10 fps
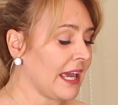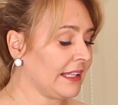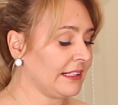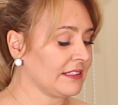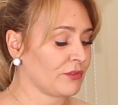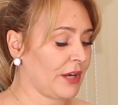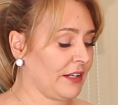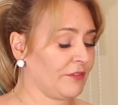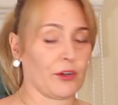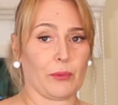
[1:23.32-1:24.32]
and then it's
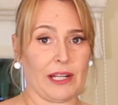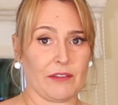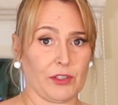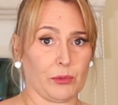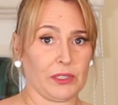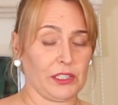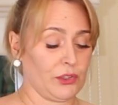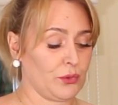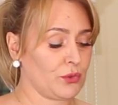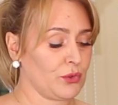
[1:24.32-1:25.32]
ready for whenever you want to
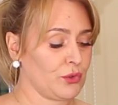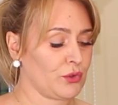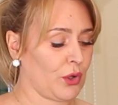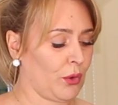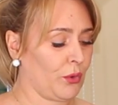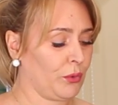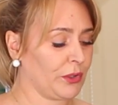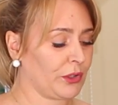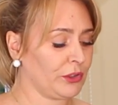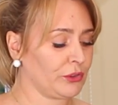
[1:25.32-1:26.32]
use. So
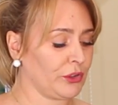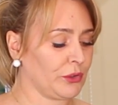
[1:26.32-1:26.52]
we're going to